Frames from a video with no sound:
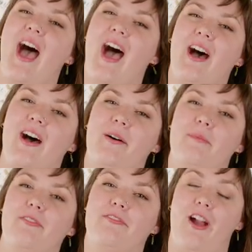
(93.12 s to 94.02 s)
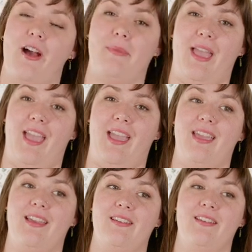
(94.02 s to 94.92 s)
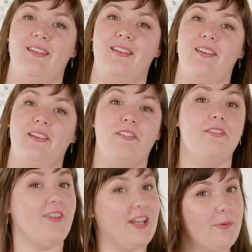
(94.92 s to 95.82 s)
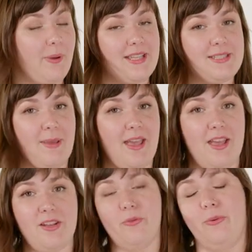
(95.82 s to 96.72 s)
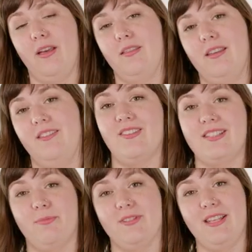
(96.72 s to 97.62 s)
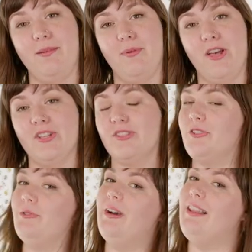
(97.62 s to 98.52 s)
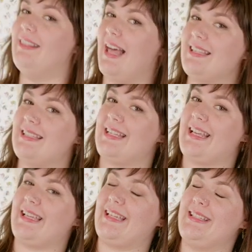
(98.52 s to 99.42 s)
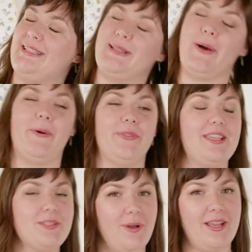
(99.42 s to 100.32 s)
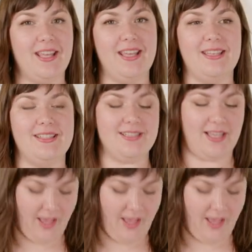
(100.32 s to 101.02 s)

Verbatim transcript: um, from a fitted waistband with an invisible zip to elastic. So this one is,